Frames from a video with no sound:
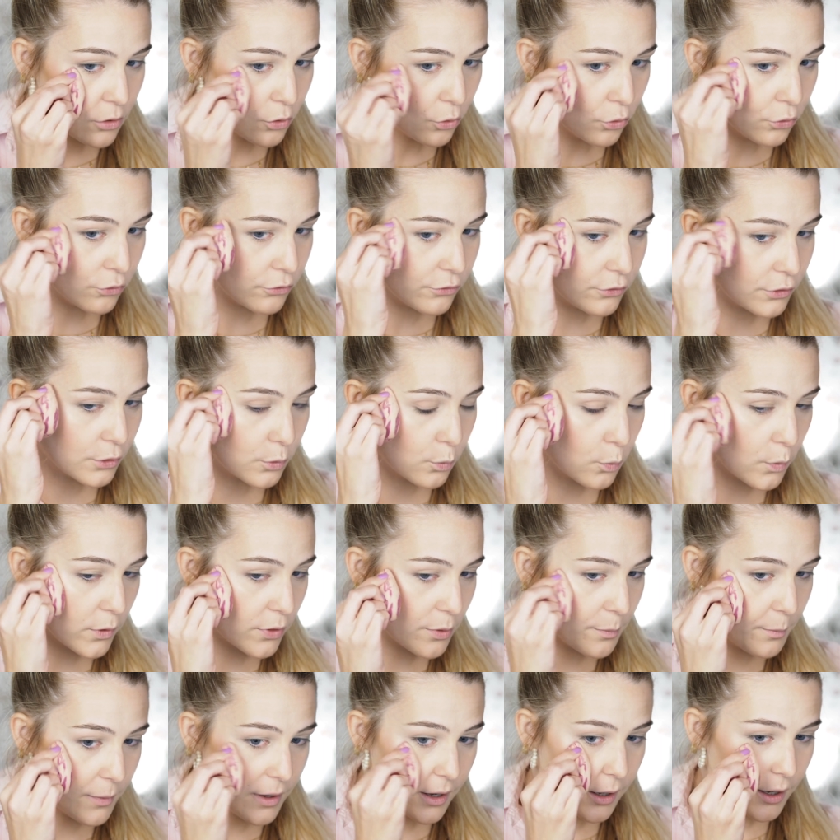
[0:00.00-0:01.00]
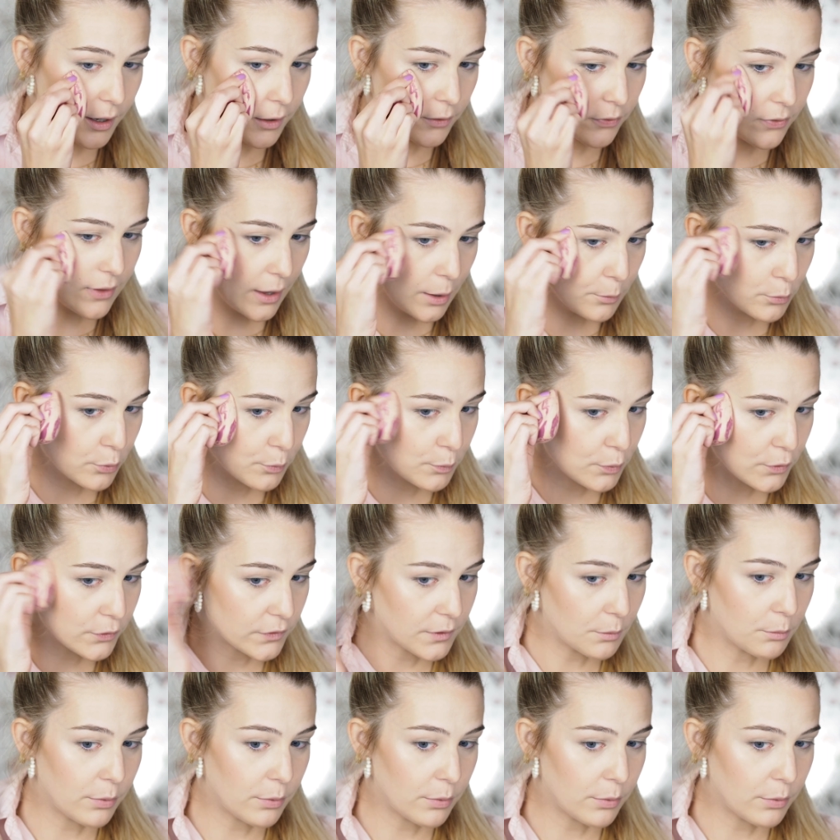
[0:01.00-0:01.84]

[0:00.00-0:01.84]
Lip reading: over with my damp beauty